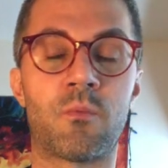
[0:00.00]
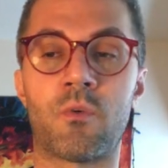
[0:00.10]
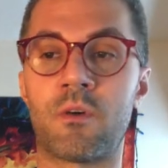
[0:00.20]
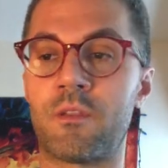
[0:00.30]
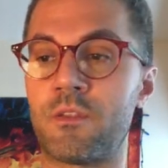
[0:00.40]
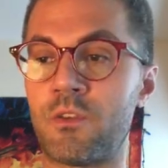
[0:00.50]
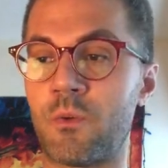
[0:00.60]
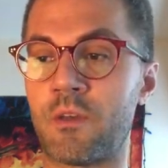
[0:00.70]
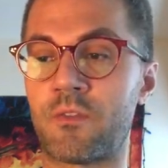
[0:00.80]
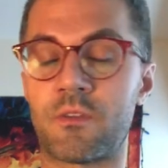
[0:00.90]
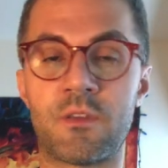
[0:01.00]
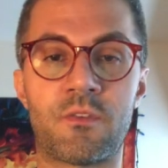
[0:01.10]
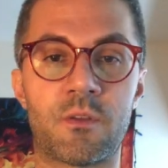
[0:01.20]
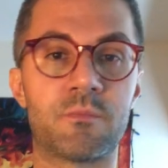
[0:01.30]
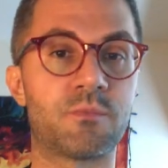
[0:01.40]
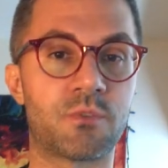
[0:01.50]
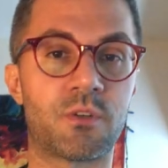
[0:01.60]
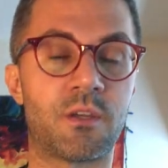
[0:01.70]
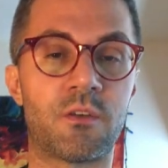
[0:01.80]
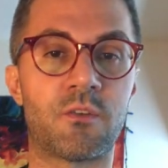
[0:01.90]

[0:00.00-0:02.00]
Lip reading: well, in the US at least, and I'm sure here